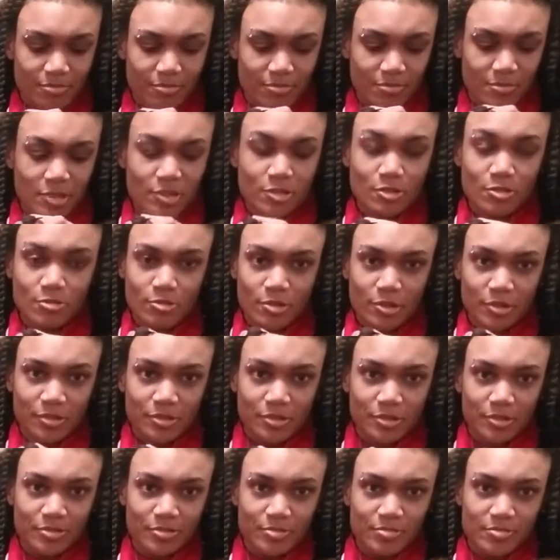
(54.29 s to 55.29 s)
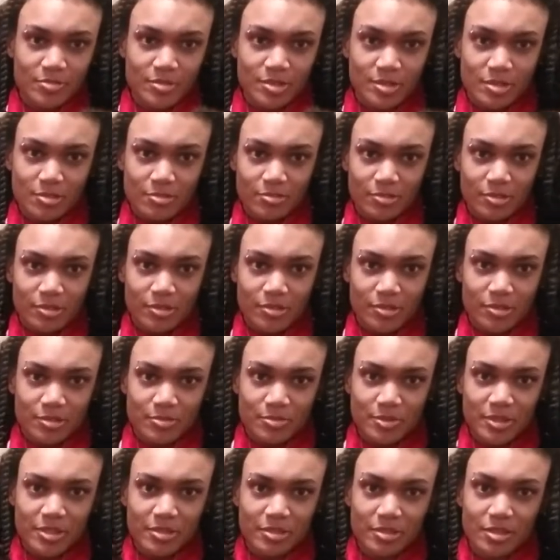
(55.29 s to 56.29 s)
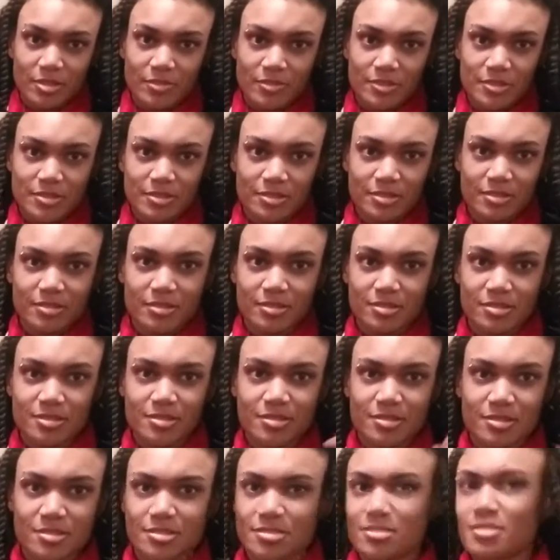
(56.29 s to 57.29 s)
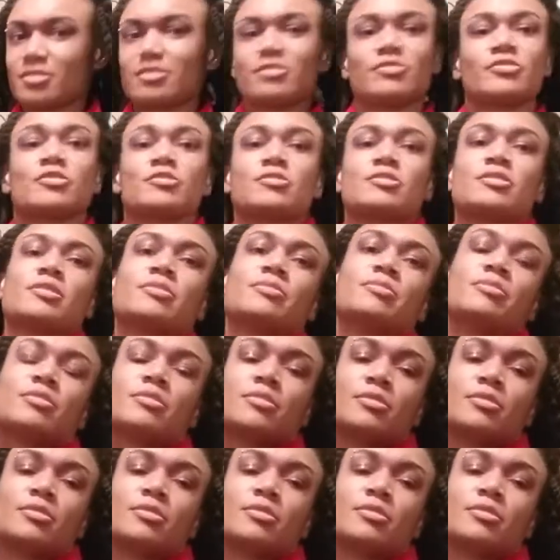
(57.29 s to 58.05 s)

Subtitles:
Still worth it. Still worth it to me, obviously, because it's not the first time.